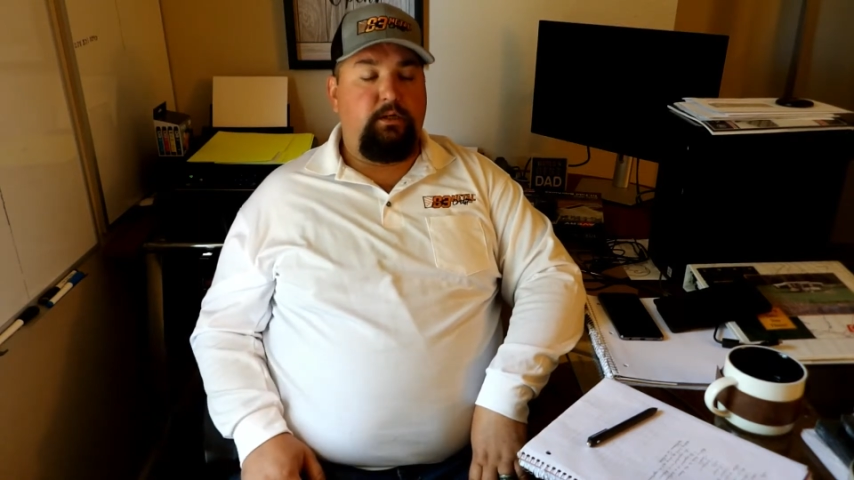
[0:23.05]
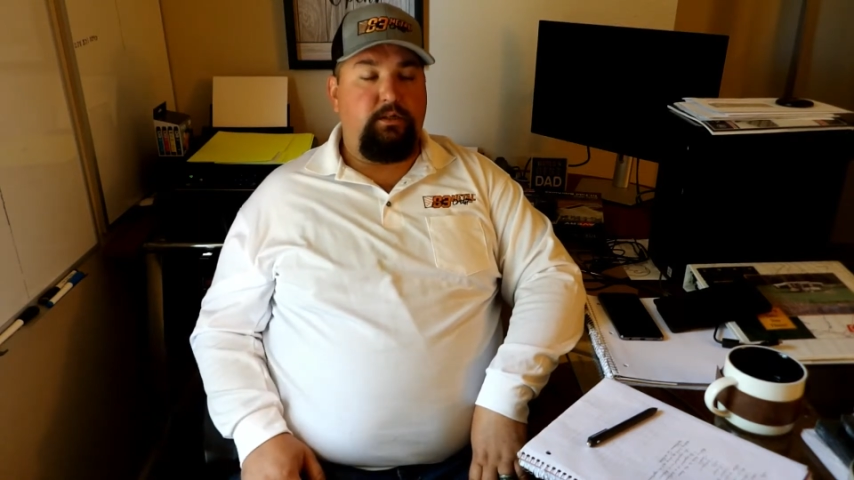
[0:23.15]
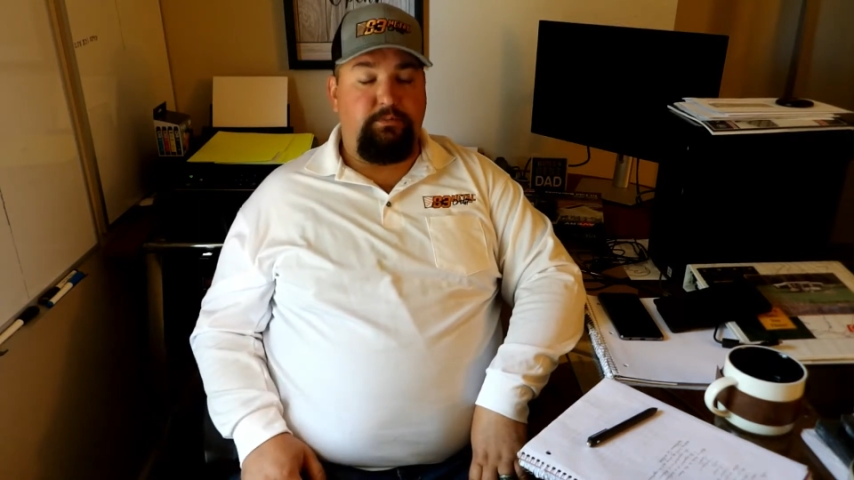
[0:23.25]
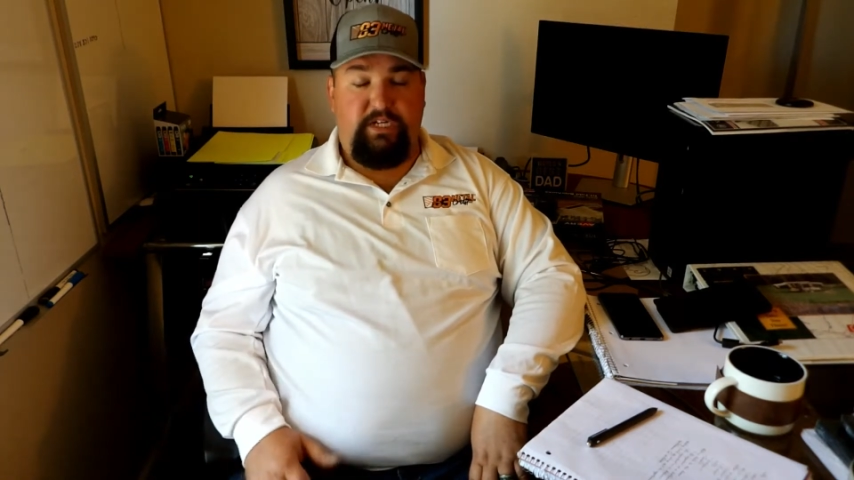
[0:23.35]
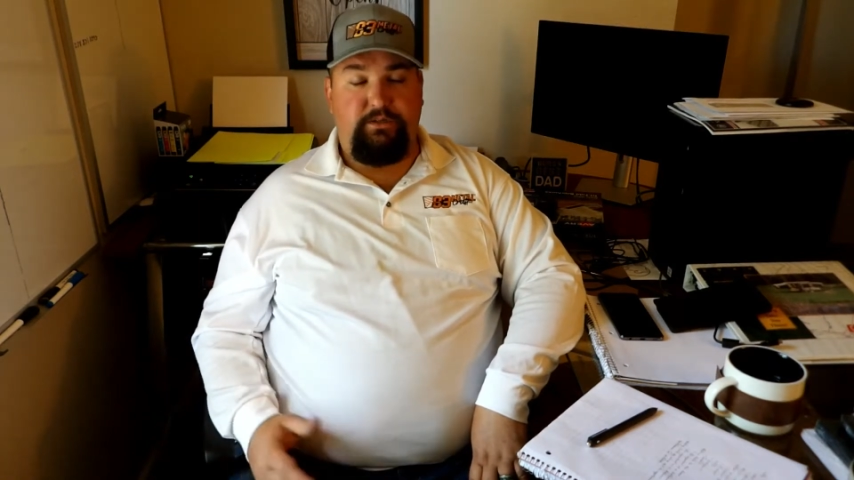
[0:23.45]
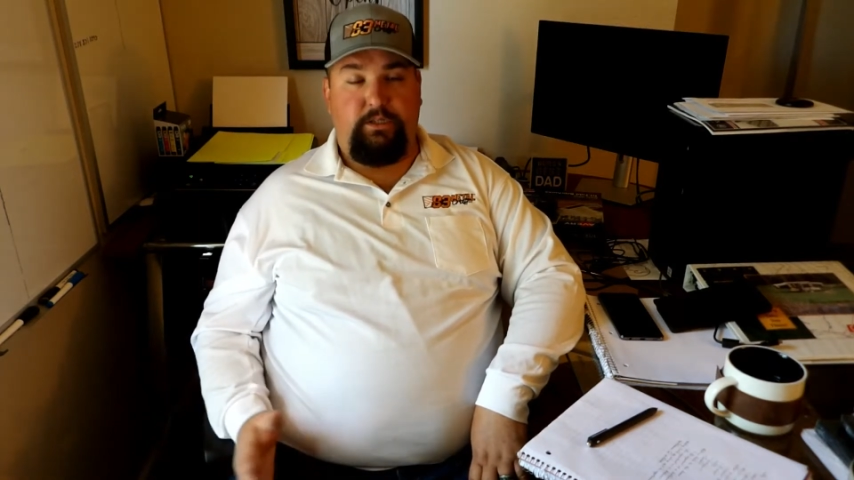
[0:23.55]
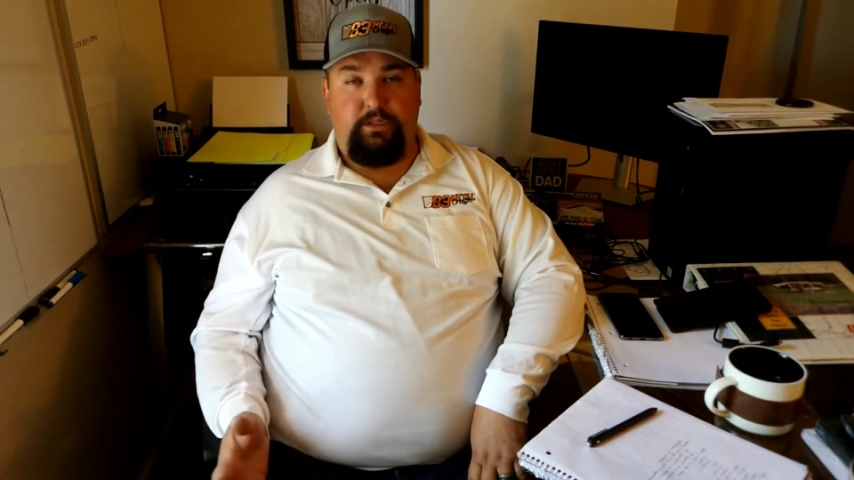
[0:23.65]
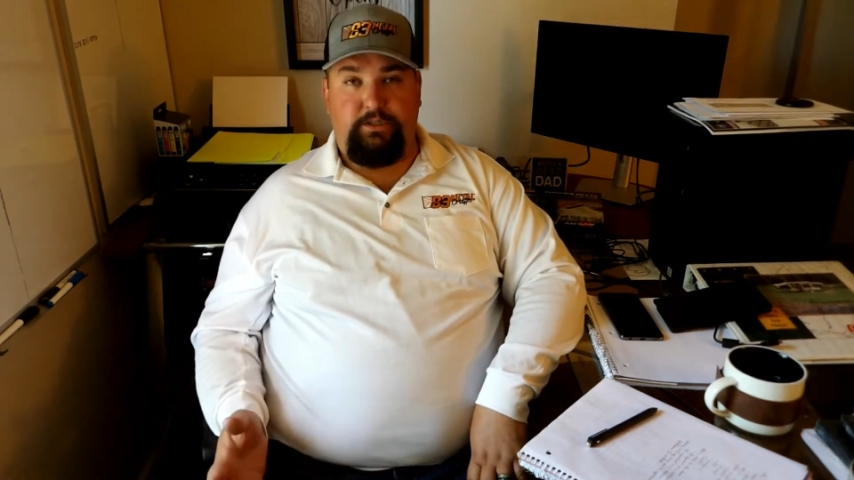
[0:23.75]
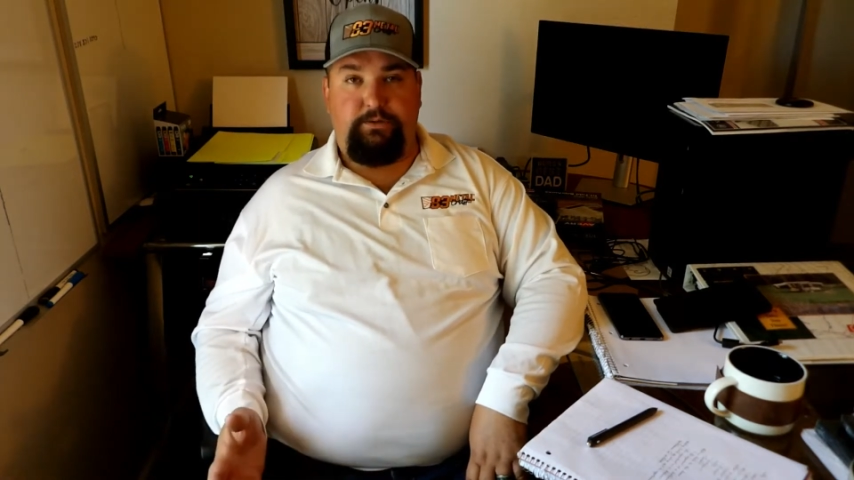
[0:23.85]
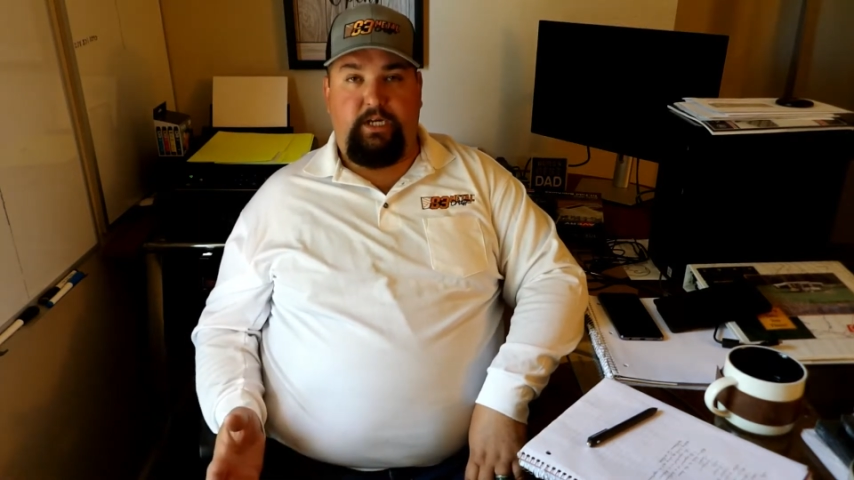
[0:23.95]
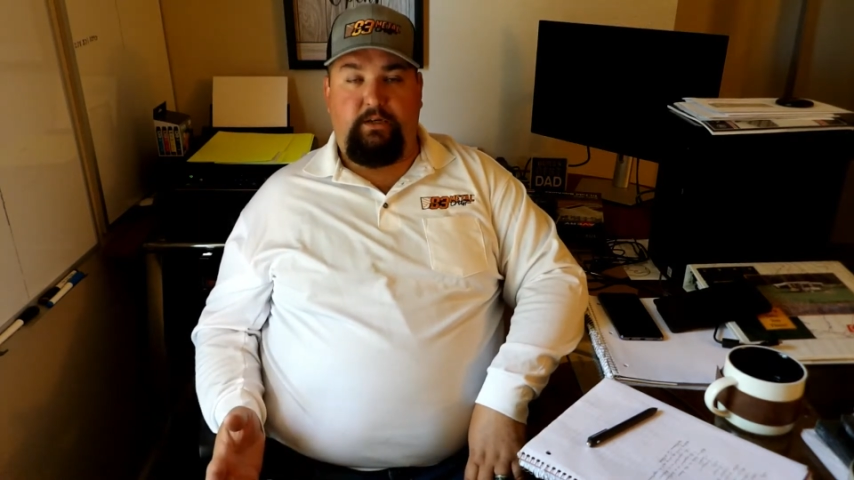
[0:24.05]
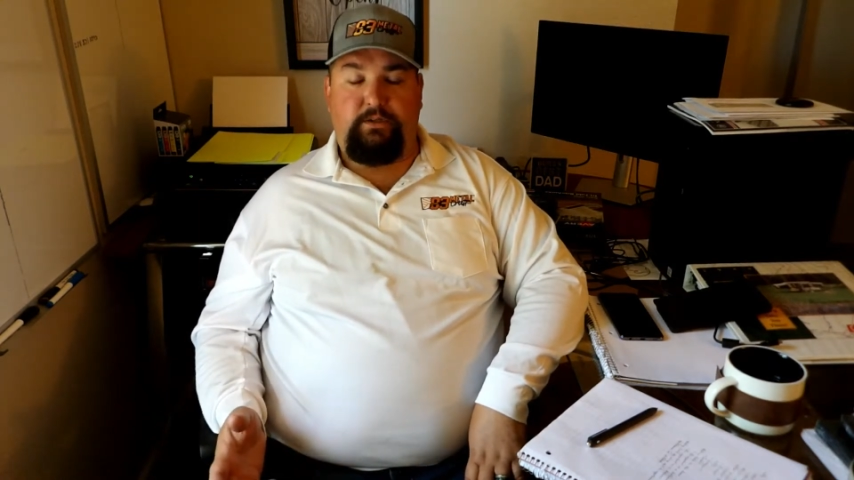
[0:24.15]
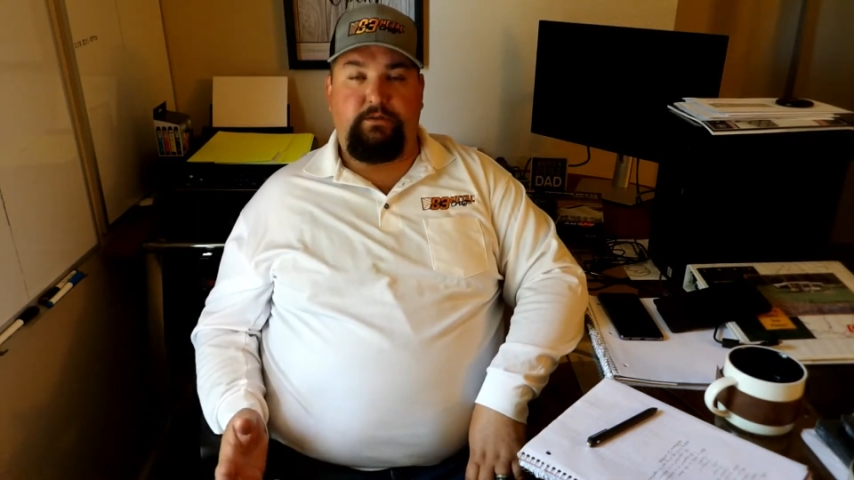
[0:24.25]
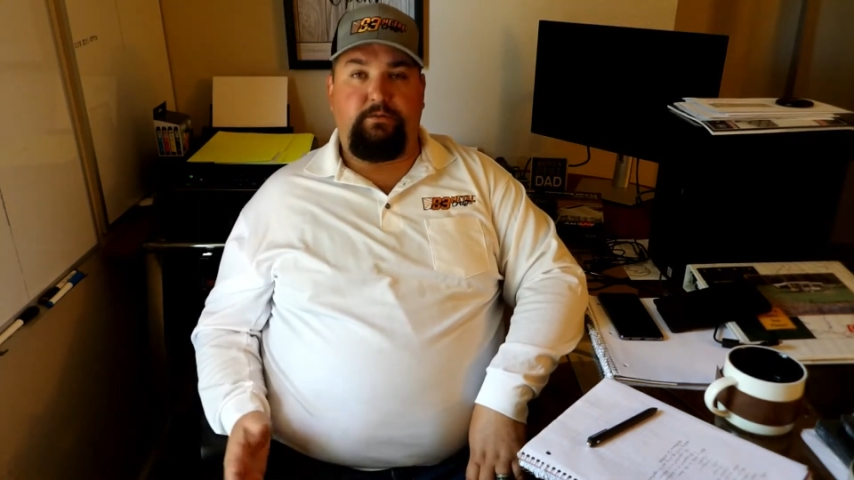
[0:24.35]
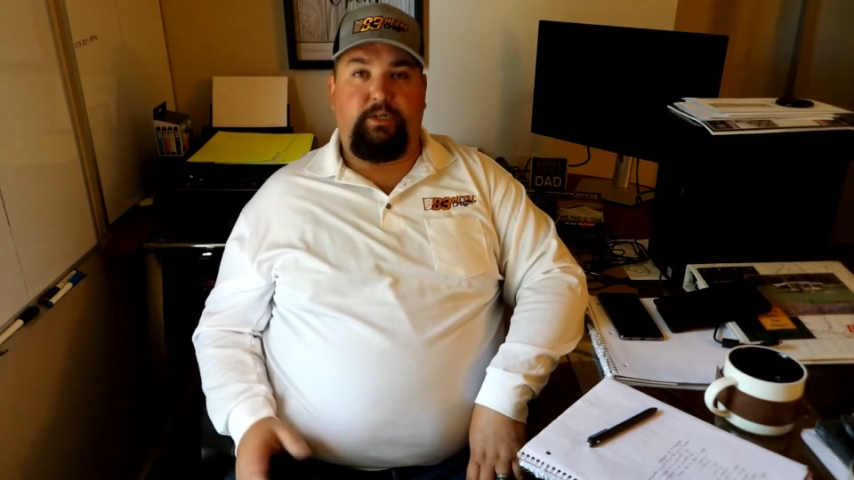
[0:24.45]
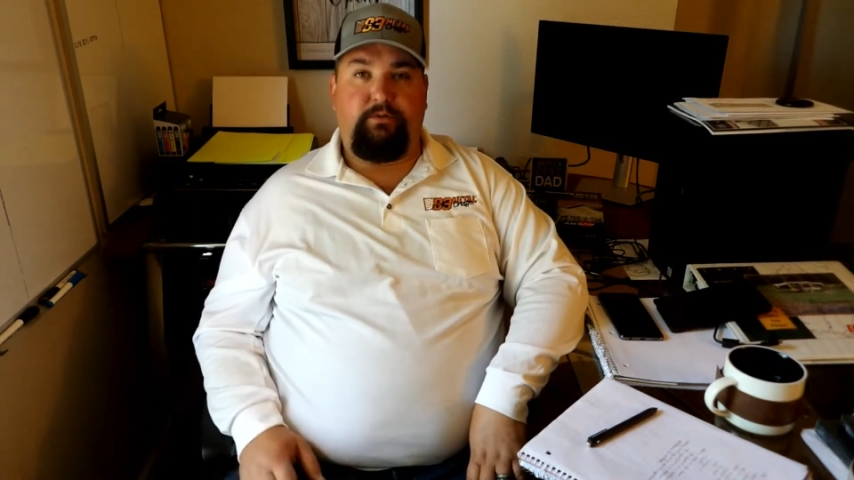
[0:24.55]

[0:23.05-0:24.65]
especially in the 2000s when